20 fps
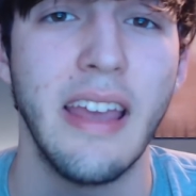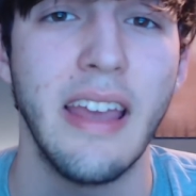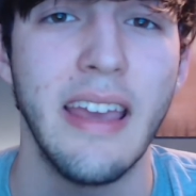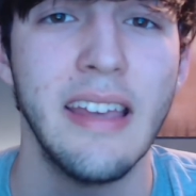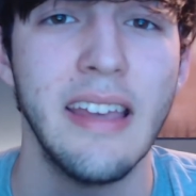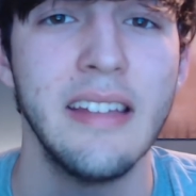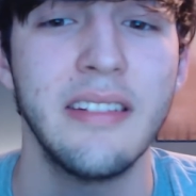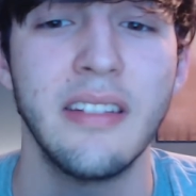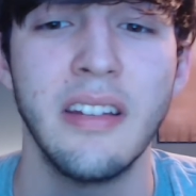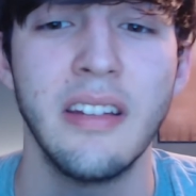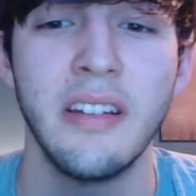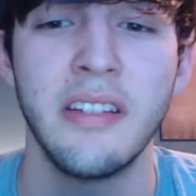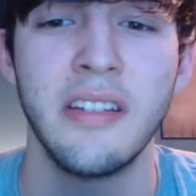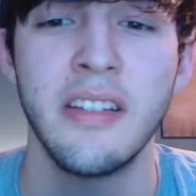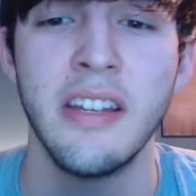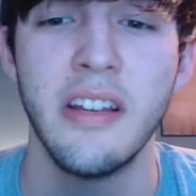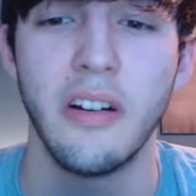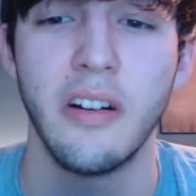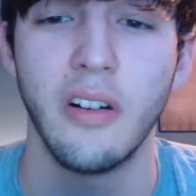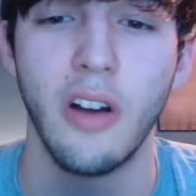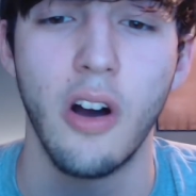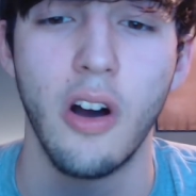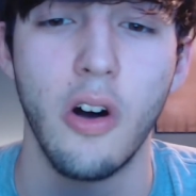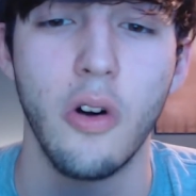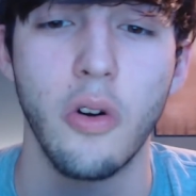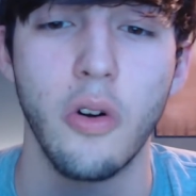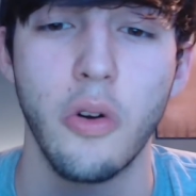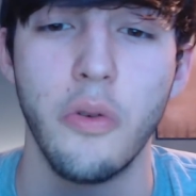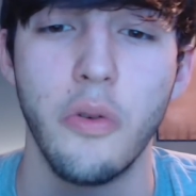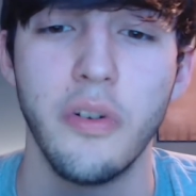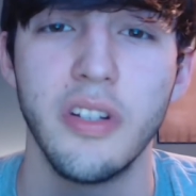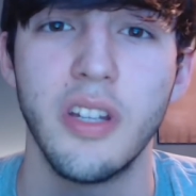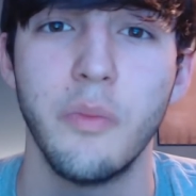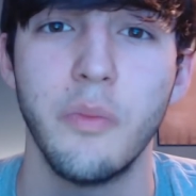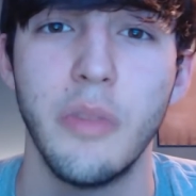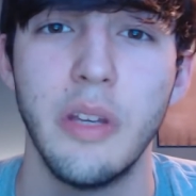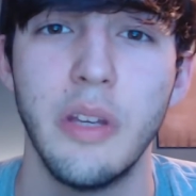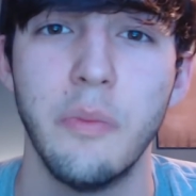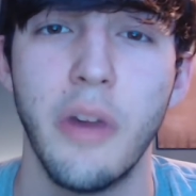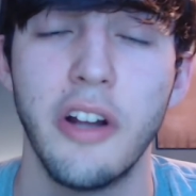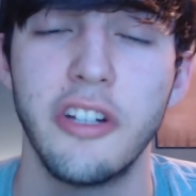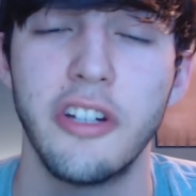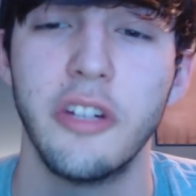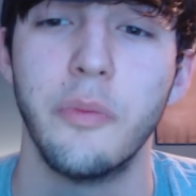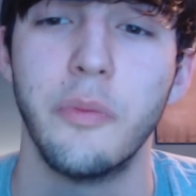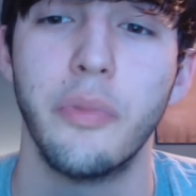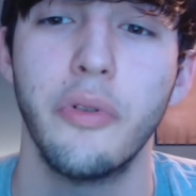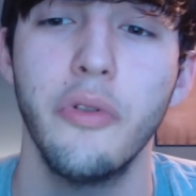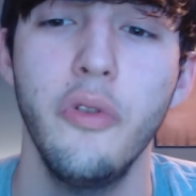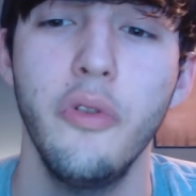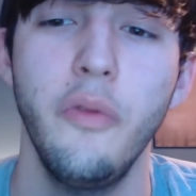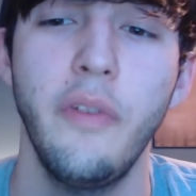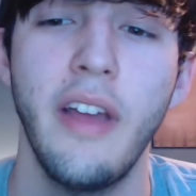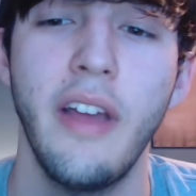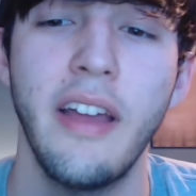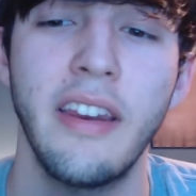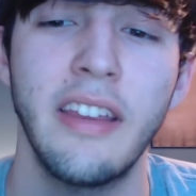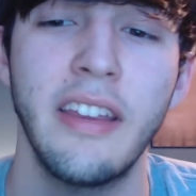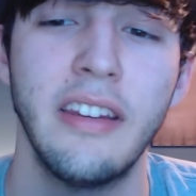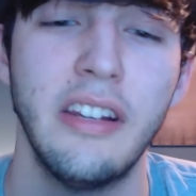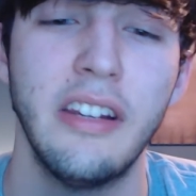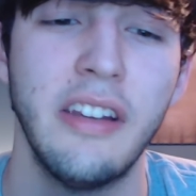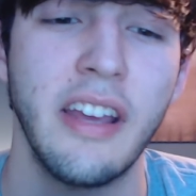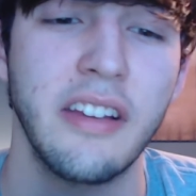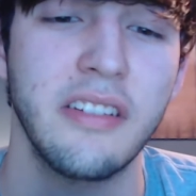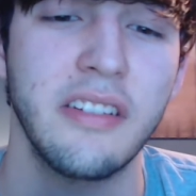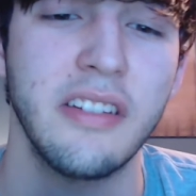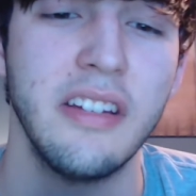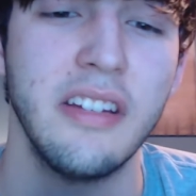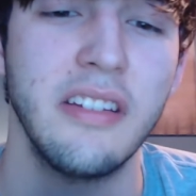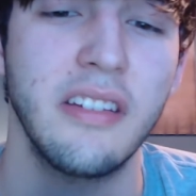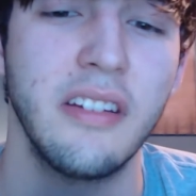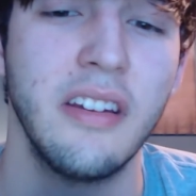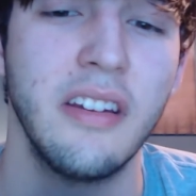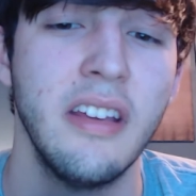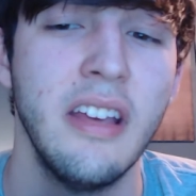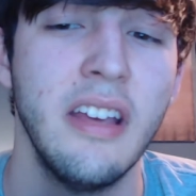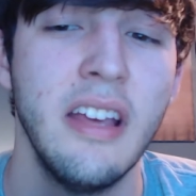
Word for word: and Tennessee are all going to be much improved heading into next season.